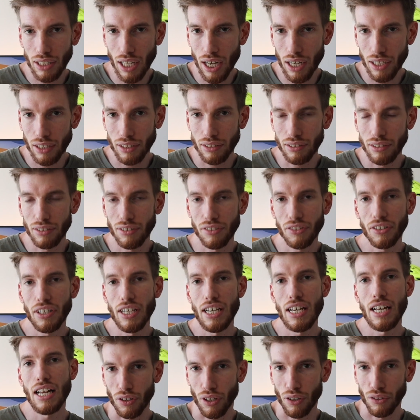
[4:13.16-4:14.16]
articles
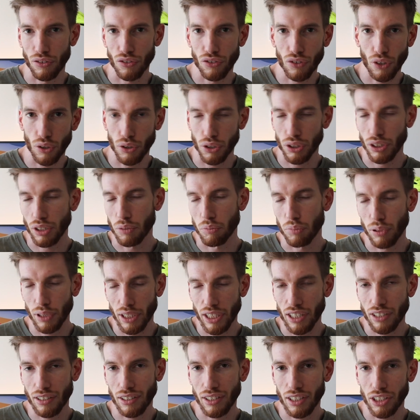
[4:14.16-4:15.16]
on social and
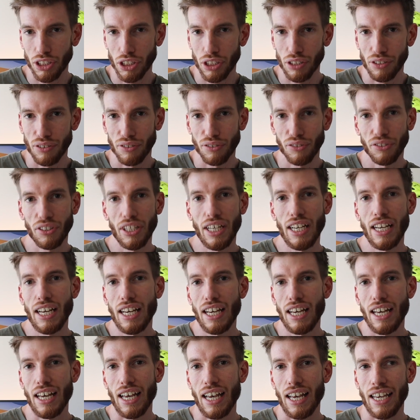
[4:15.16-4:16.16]
political issues.
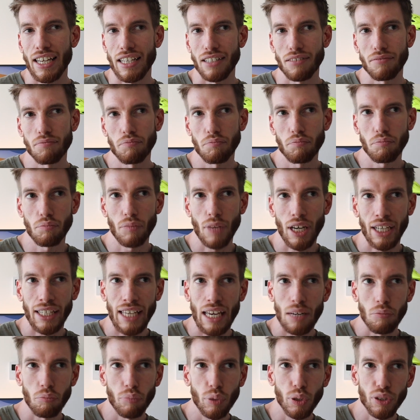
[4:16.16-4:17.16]
It
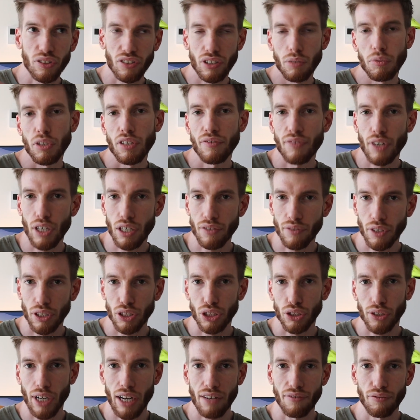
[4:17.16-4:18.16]
again puts them in a very, very
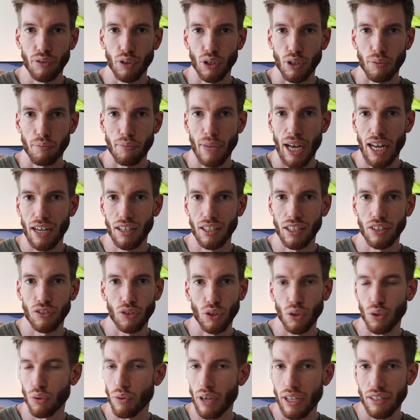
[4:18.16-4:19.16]
straightforward manner. It's
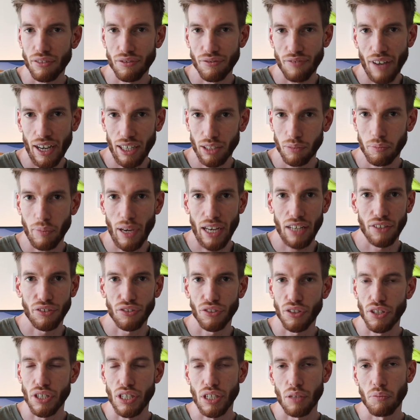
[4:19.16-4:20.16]
always fact based,
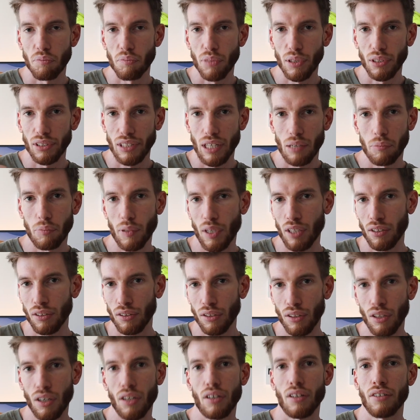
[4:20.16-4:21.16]
so you can build up a
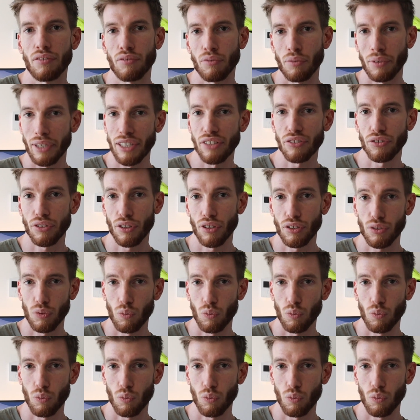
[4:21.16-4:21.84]
lot of research